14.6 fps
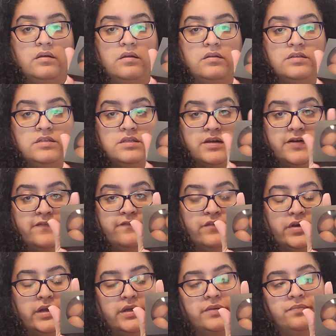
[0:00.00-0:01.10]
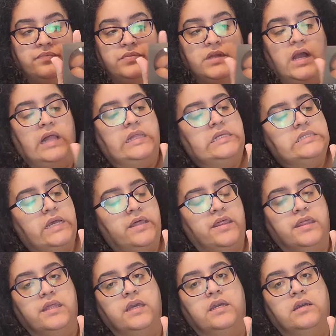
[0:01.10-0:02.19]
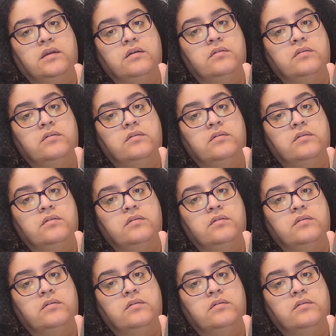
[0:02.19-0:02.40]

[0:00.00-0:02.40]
sticker free at least I think